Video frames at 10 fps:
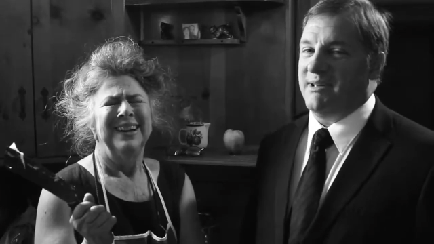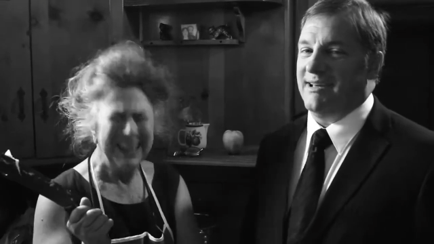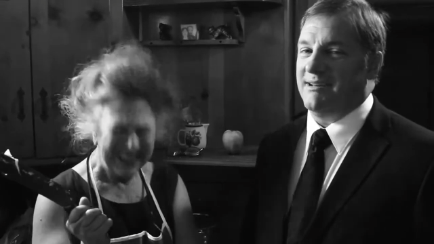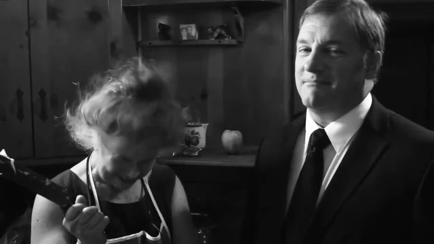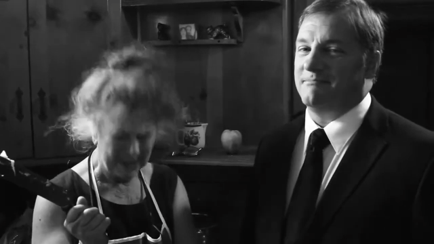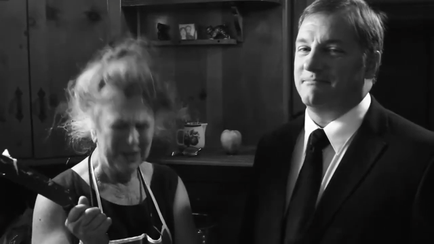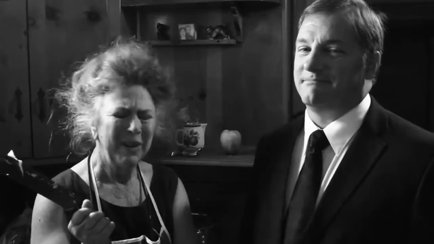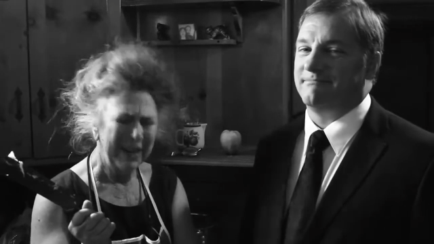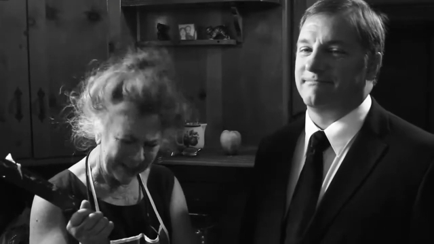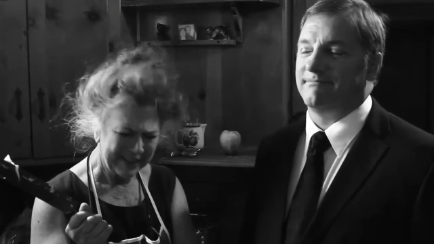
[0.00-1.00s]
Speaker 1: down. Ah, that's
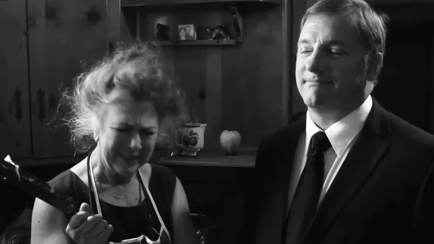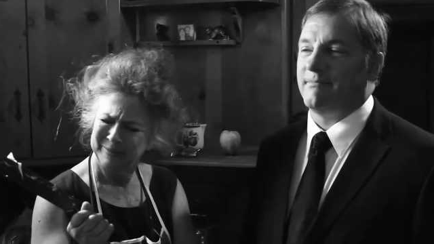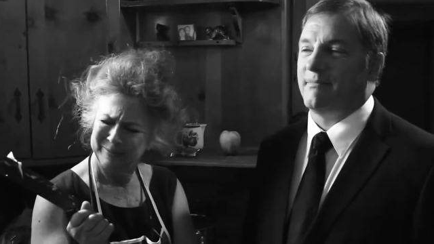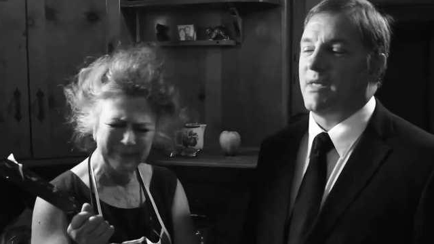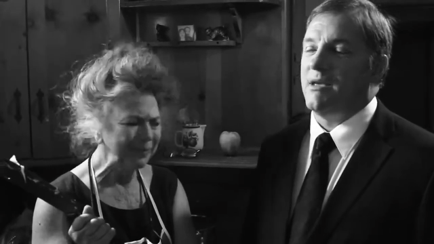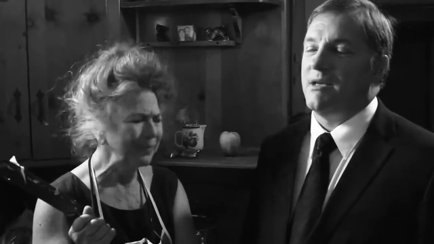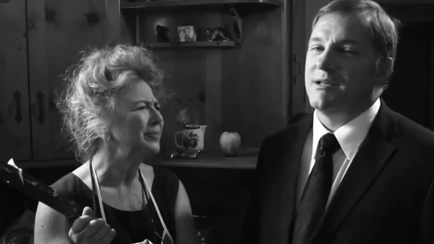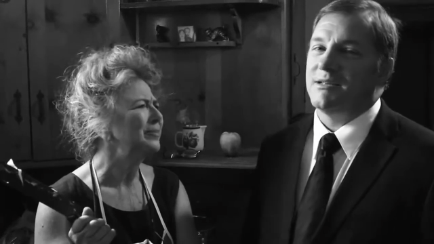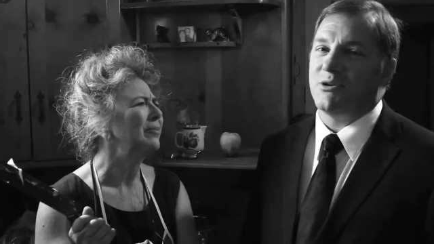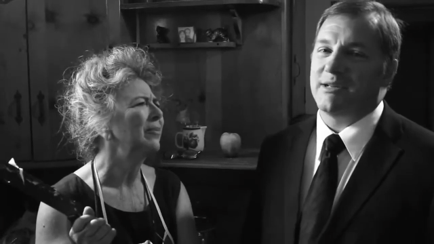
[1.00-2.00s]
right.
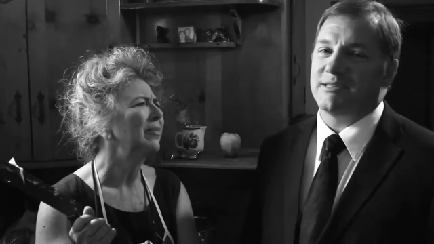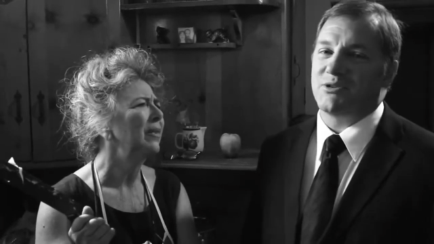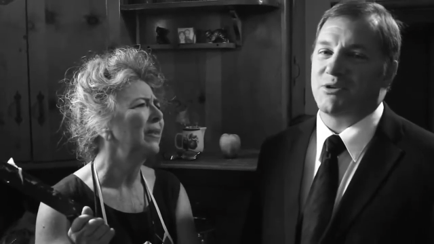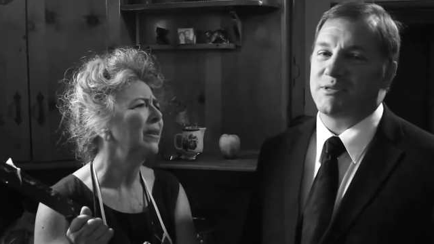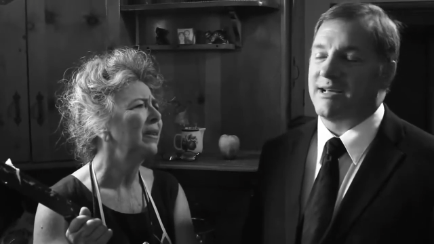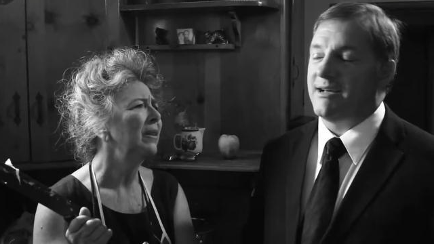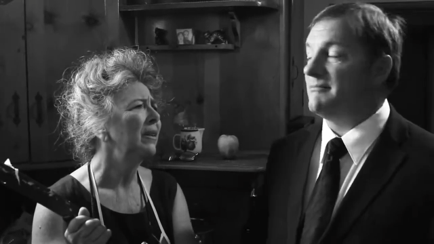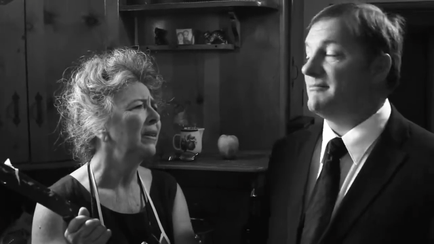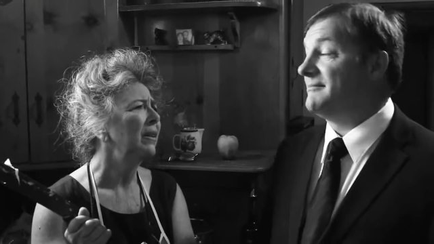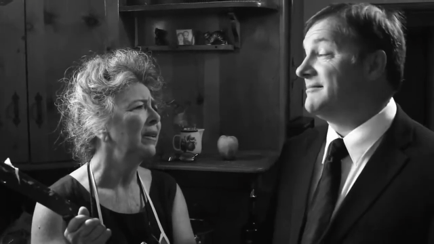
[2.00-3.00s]
So as it turns
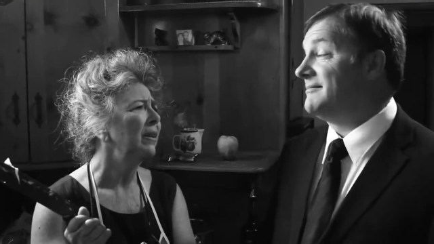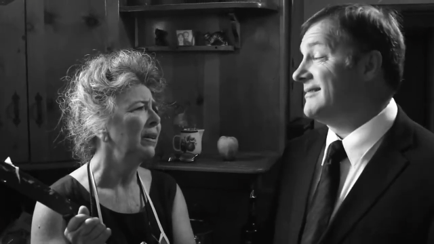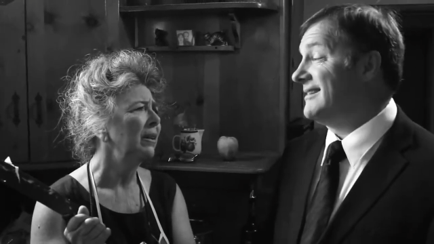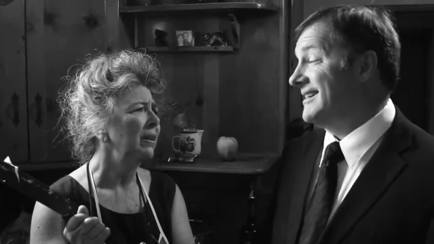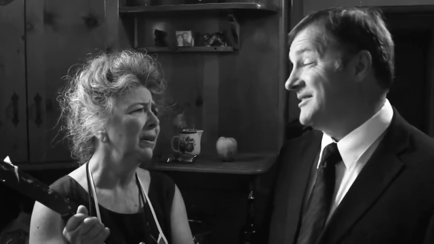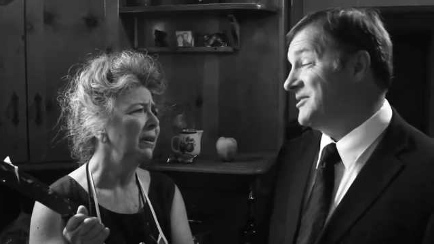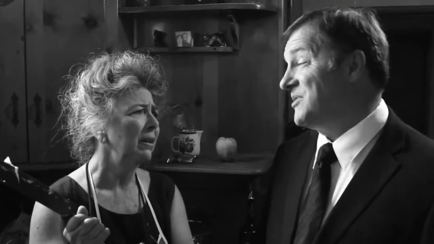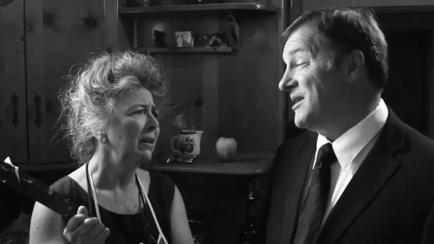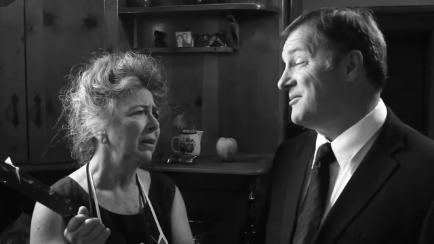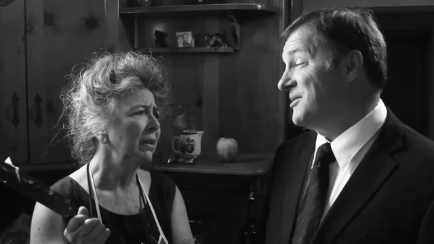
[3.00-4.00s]
out, they get to
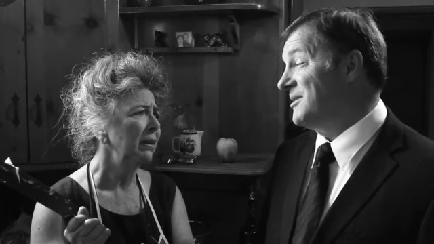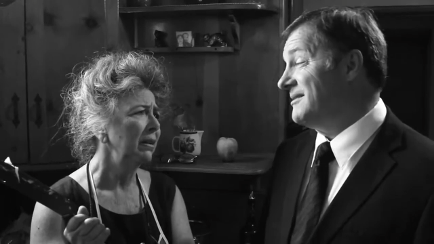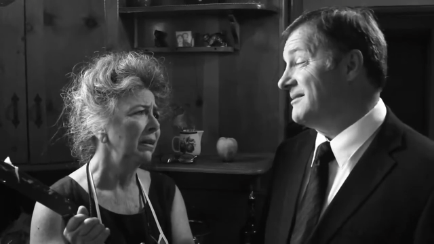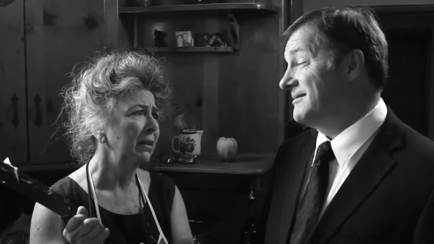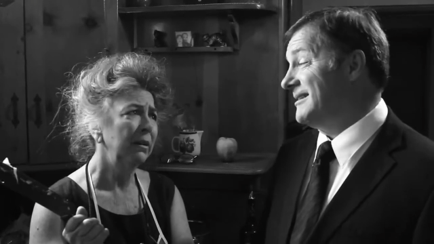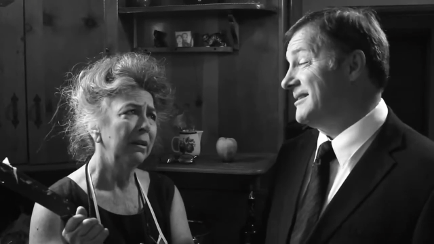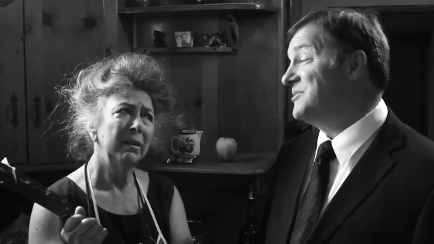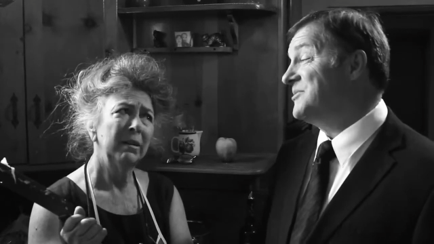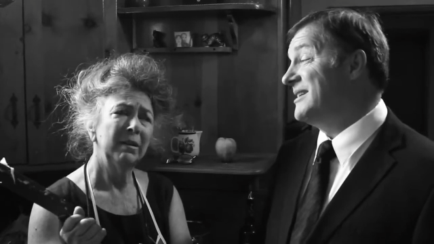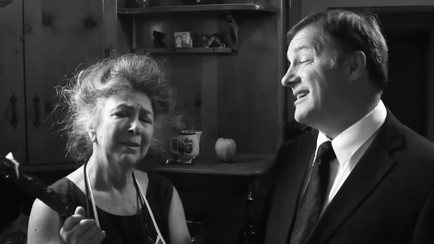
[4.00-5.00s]
travel the, the
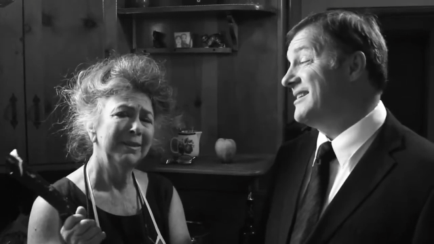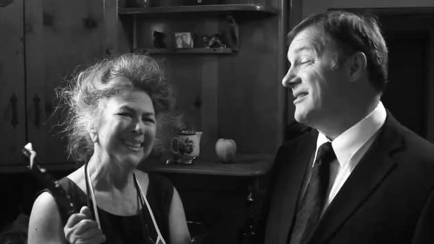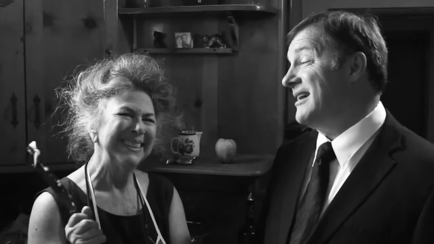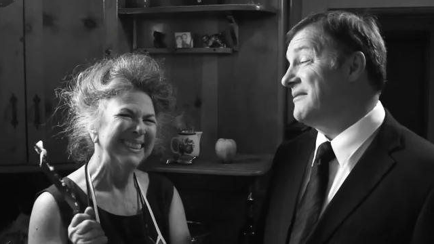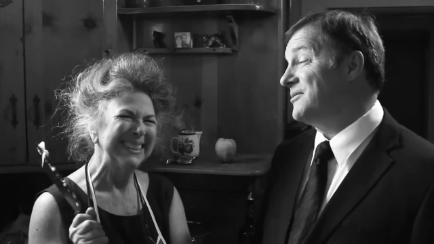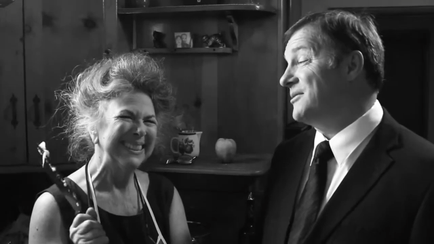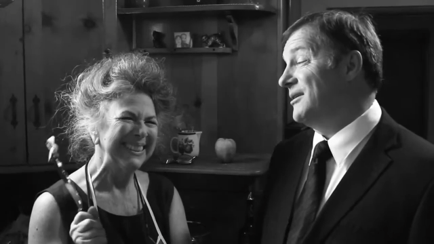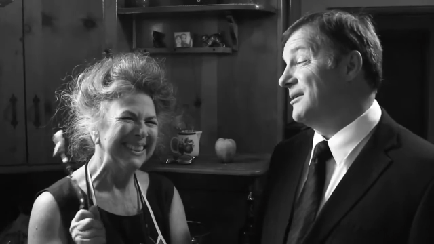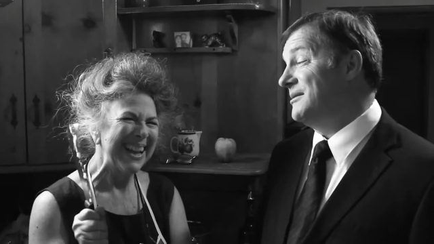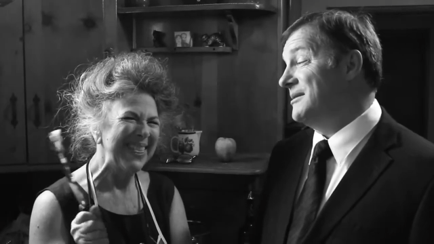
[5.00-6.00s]
country together after
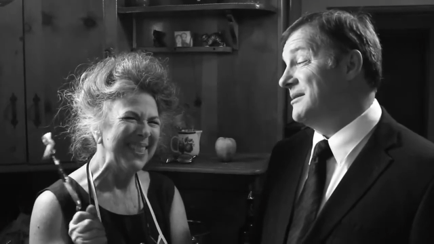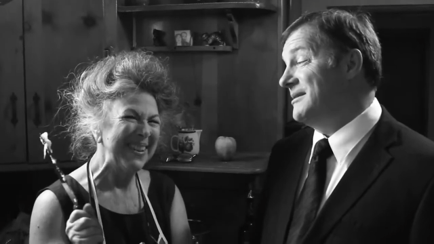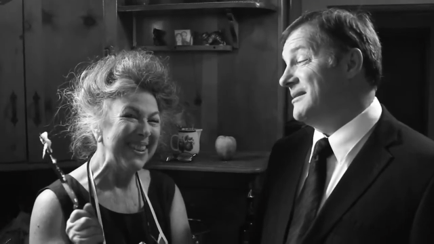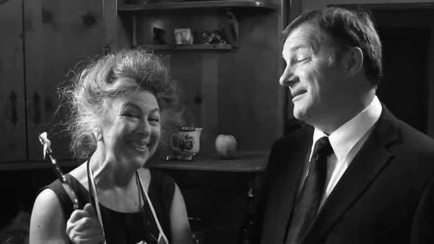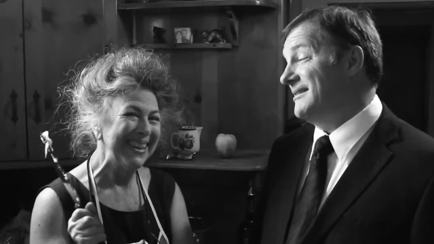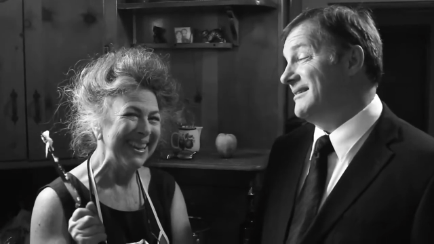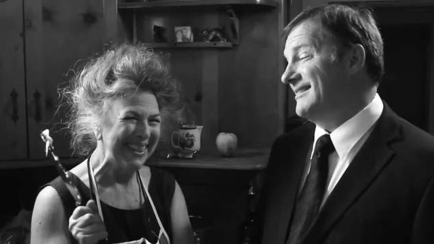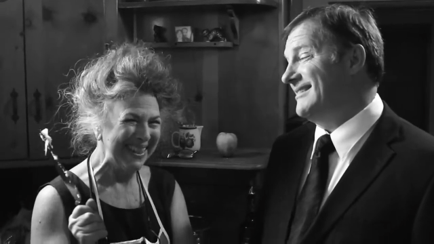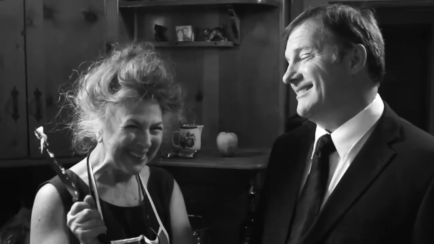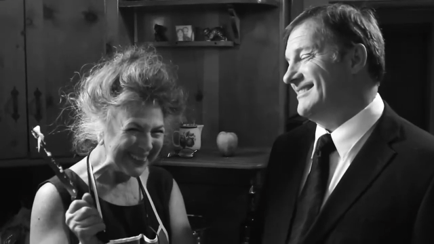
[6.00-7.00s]
all.
Speaker 2: Not the way you think,
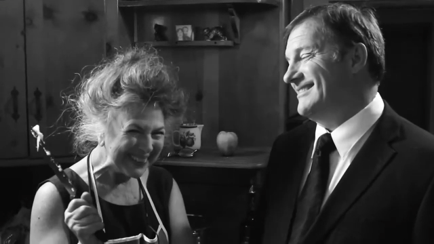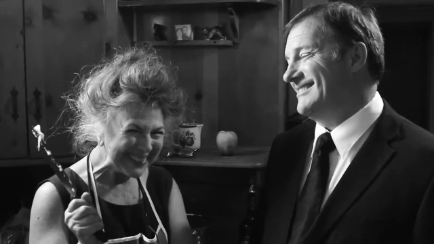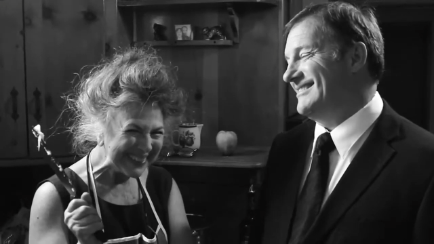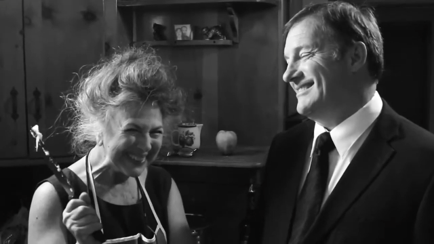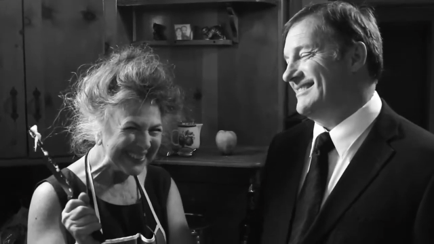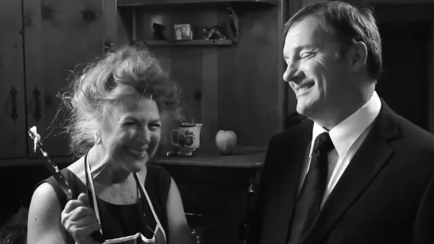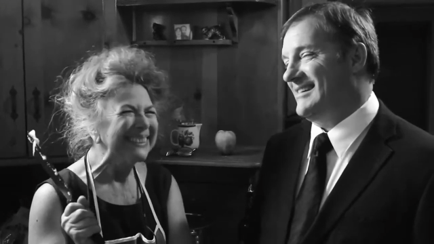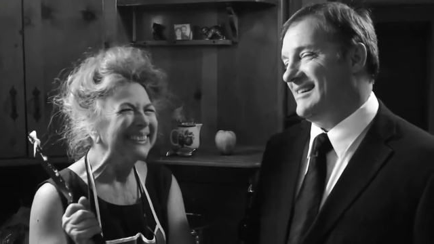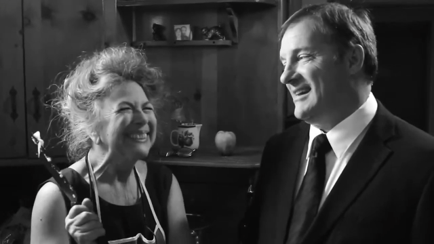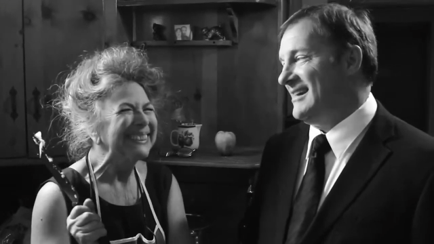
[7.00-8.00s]

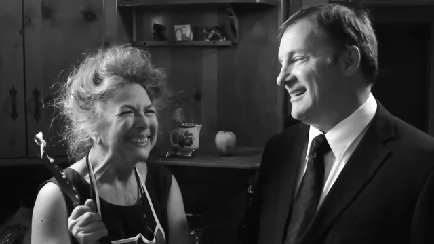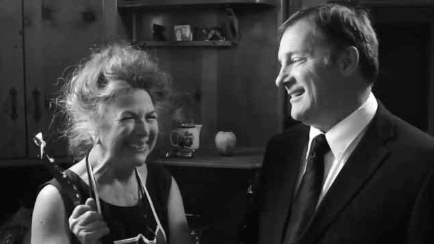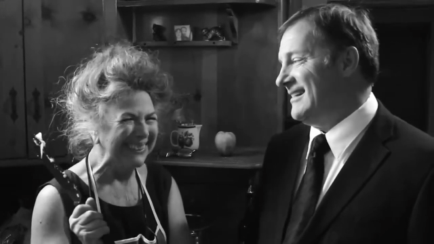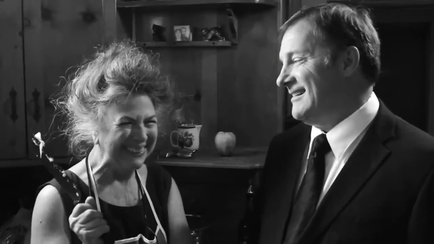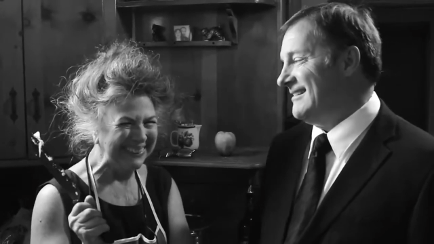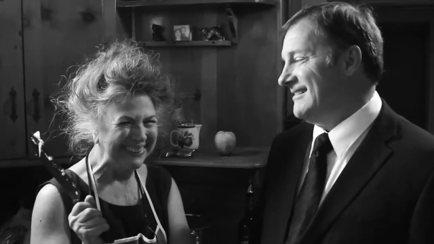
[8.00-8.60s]
though.